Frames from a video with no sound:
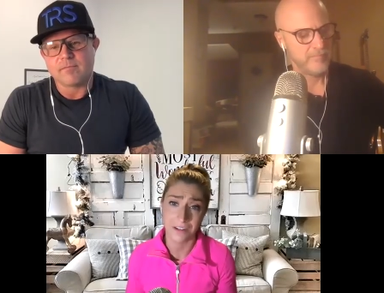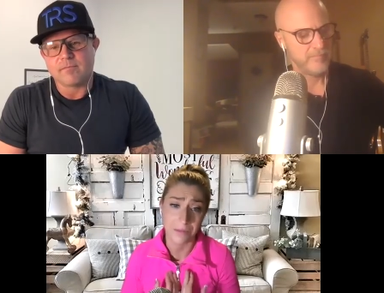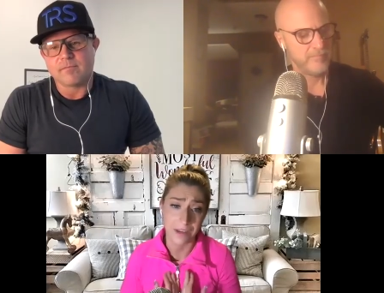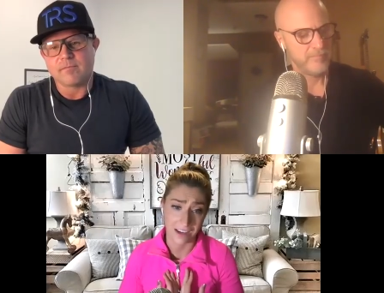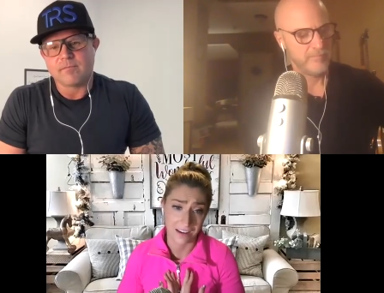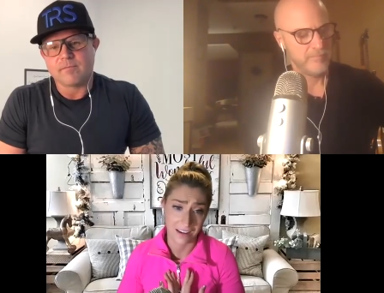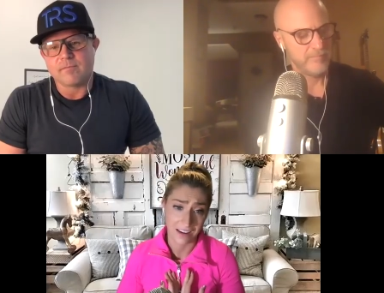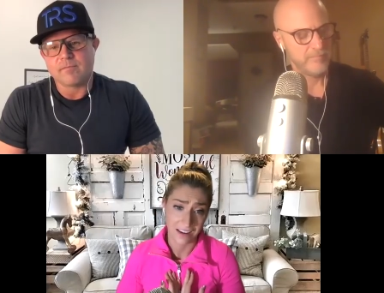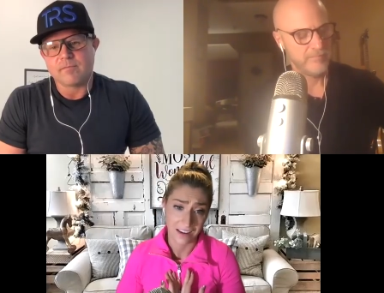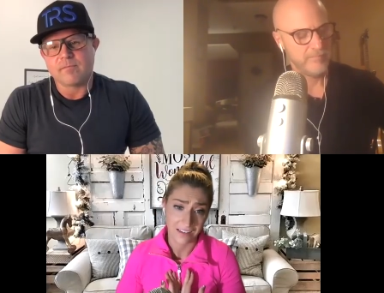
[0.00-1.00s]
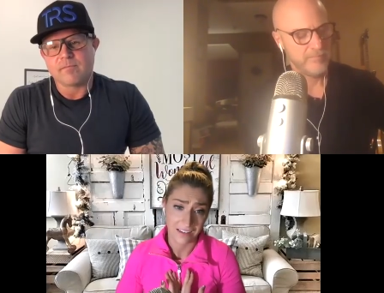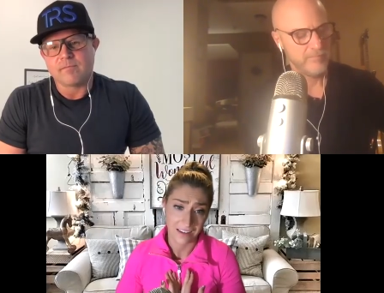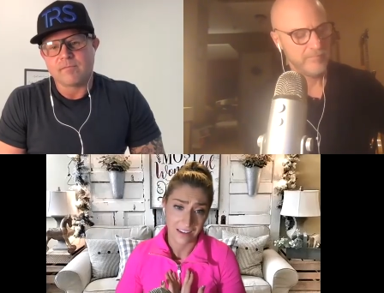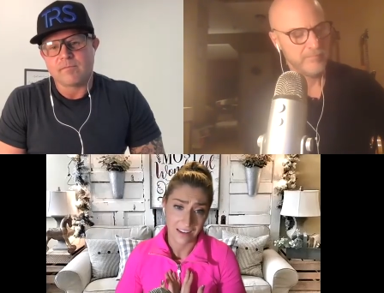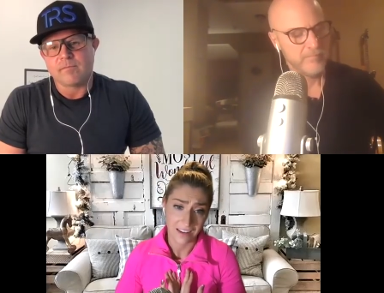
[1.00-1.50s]
Speaker 1: to me.
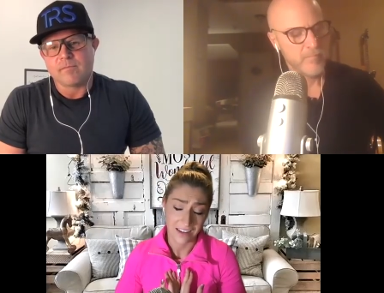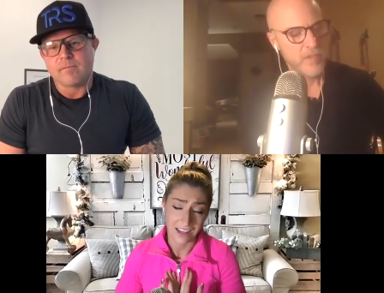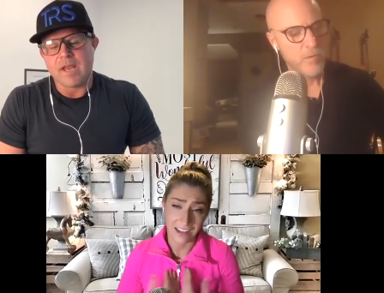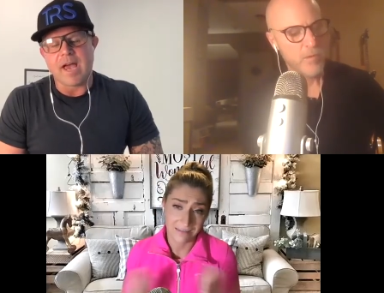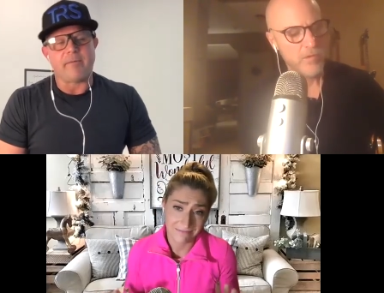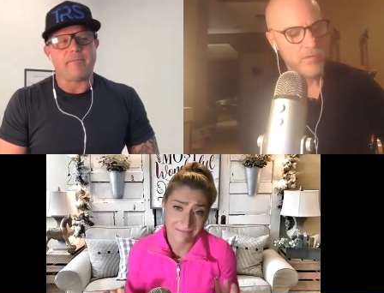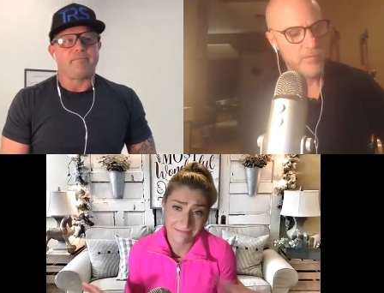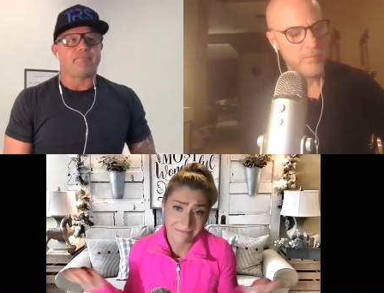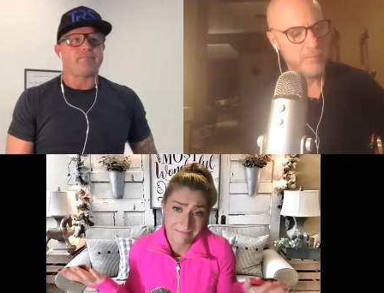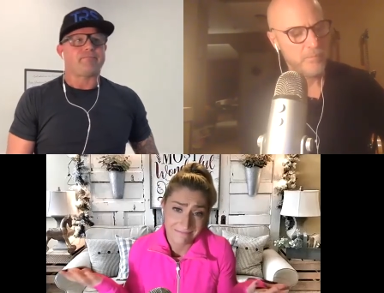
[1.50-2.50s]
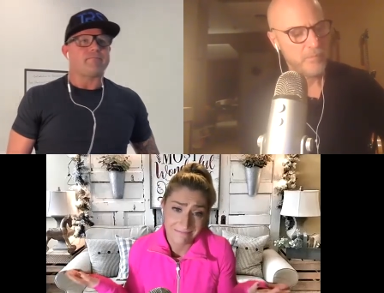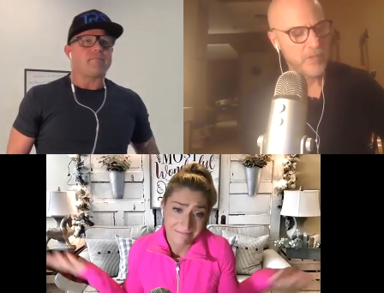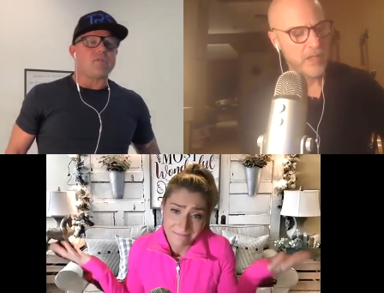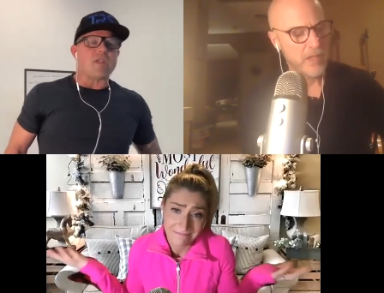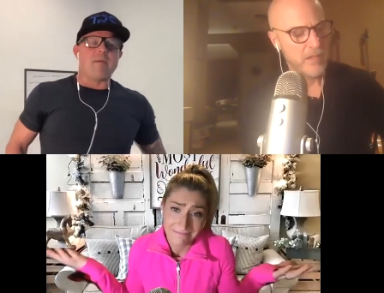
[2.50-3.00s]
Speaker 2: Yeah.
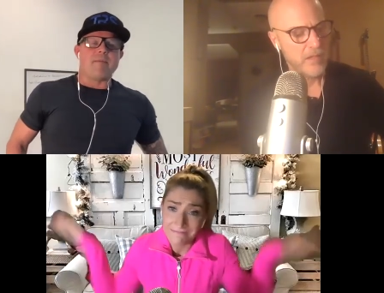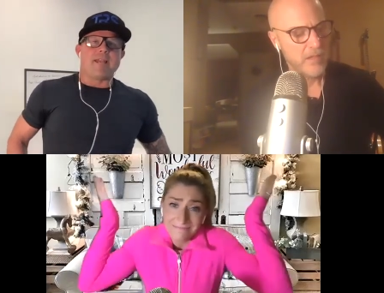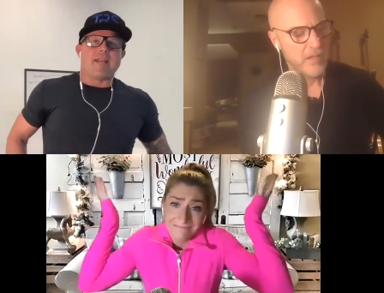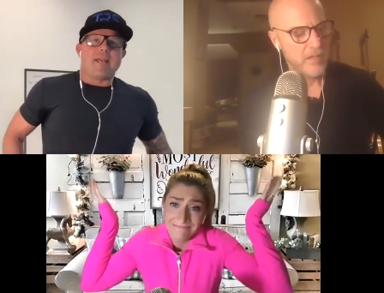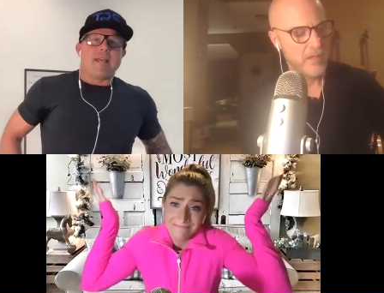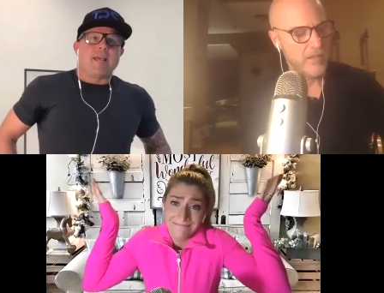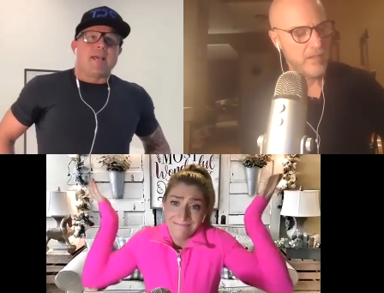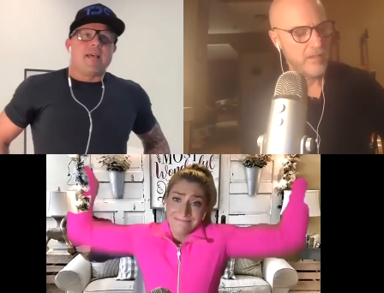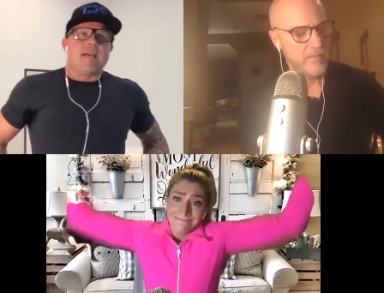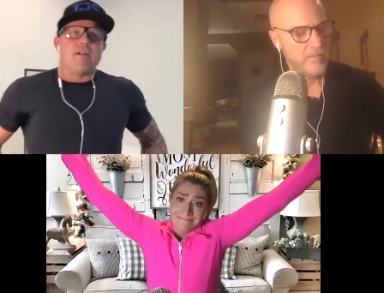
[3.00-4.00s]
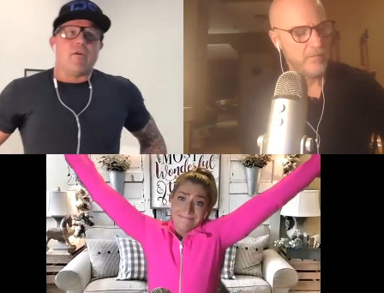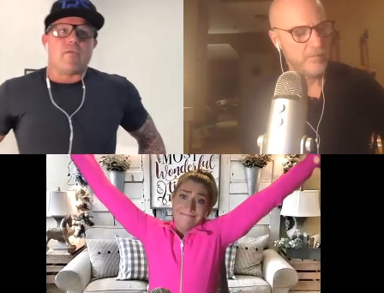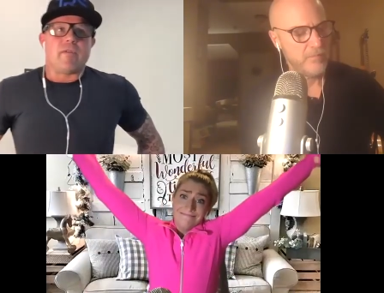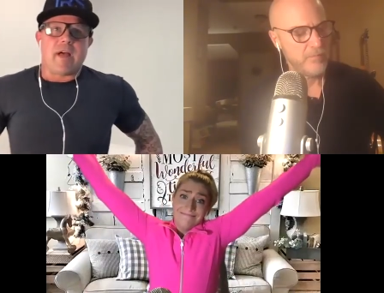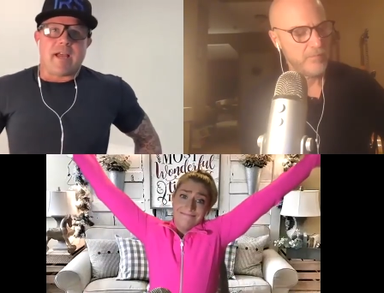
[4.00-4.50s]
I mean, you
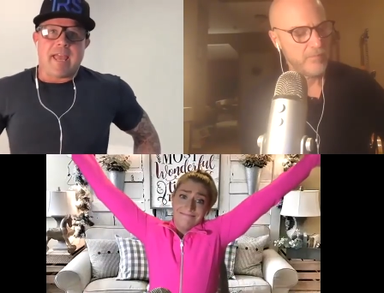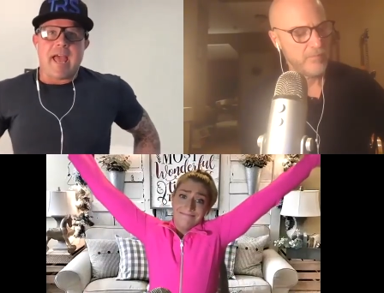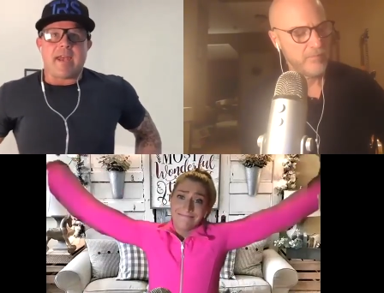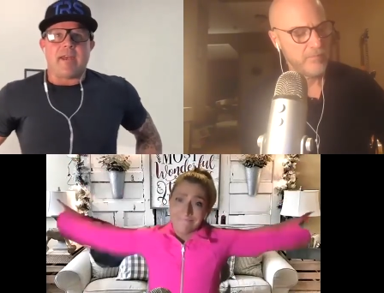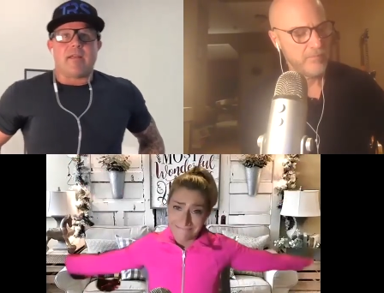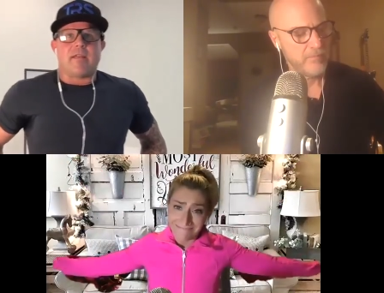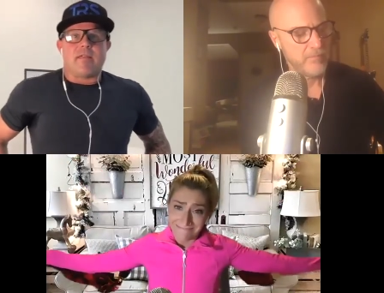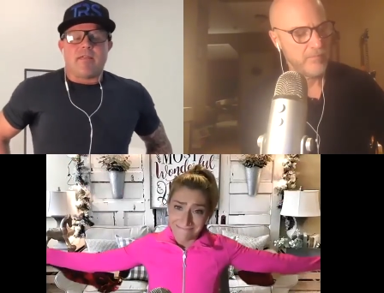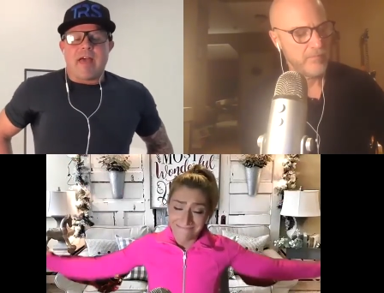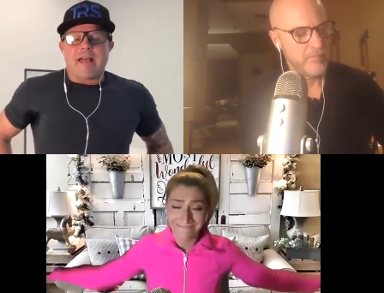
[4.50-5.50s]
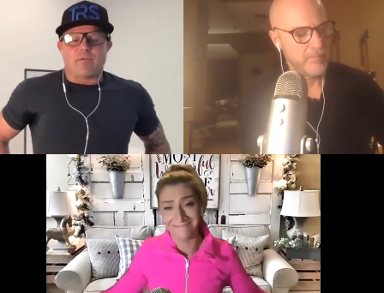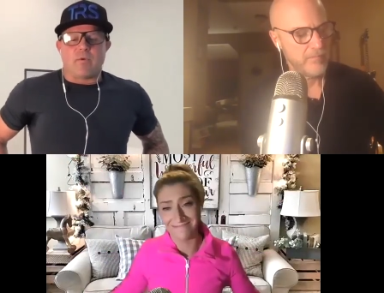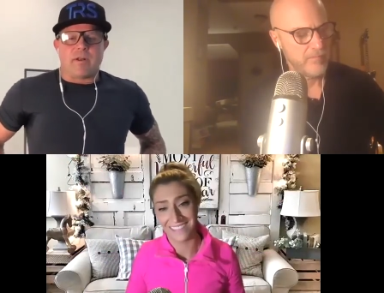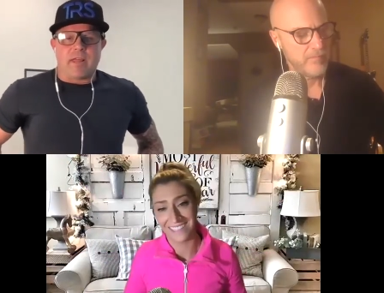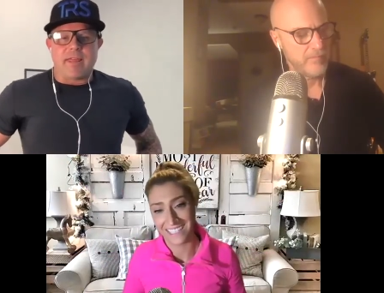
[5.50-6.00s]
know, again, that's
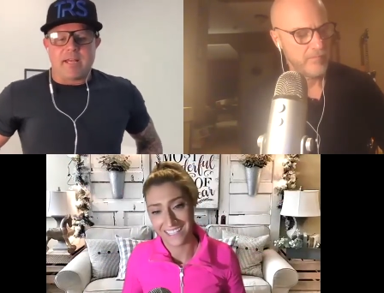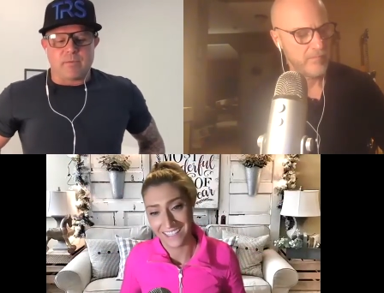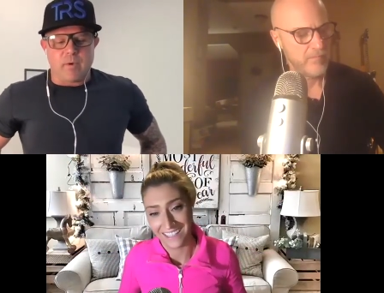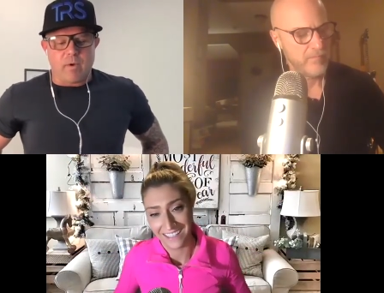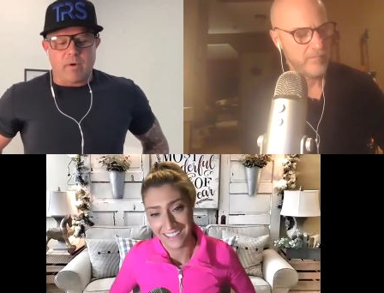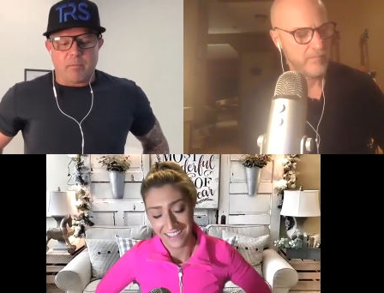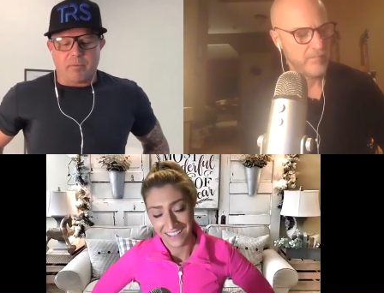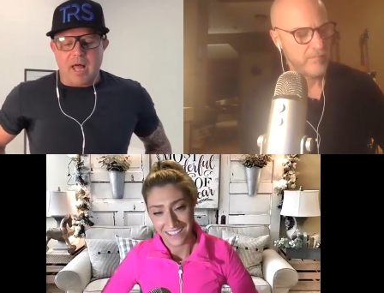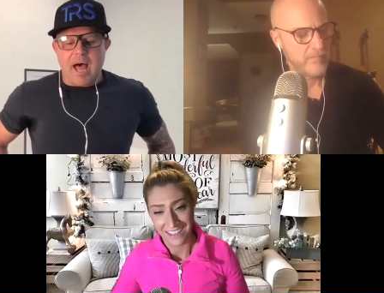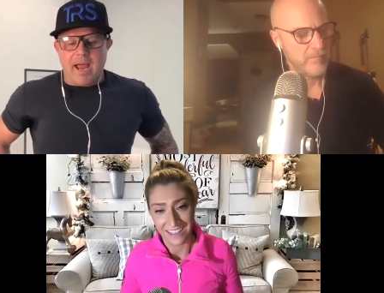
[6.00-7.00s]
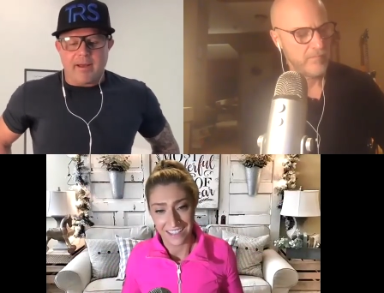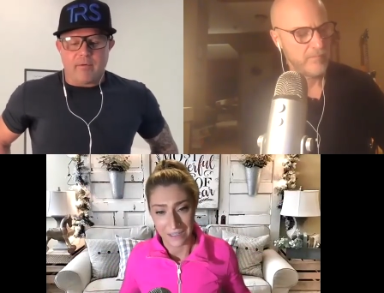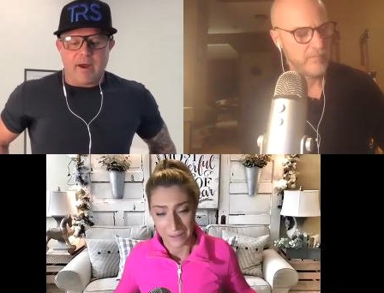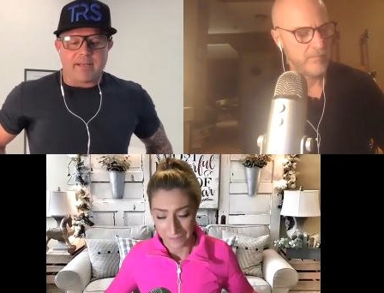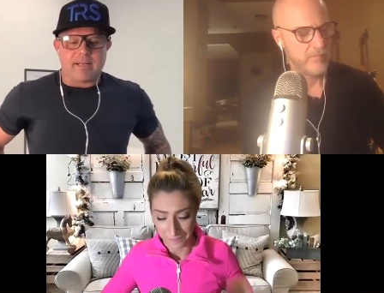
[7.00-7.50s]
one of the things we want to apply,
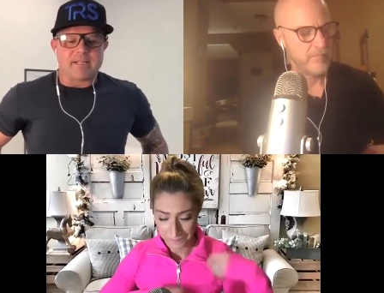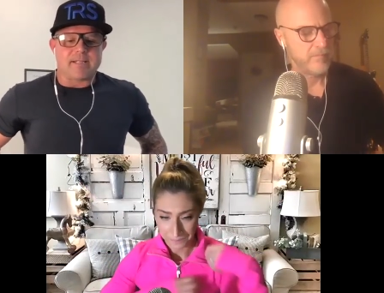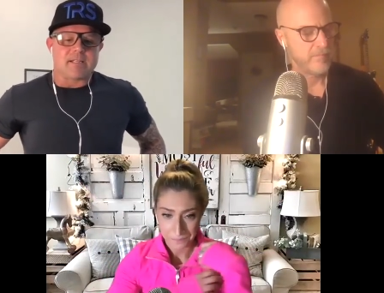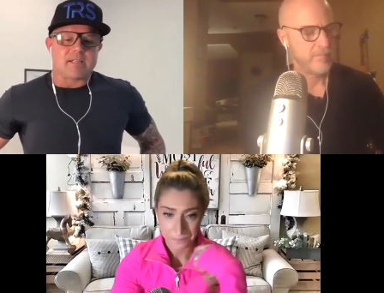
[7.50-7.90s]
right? Does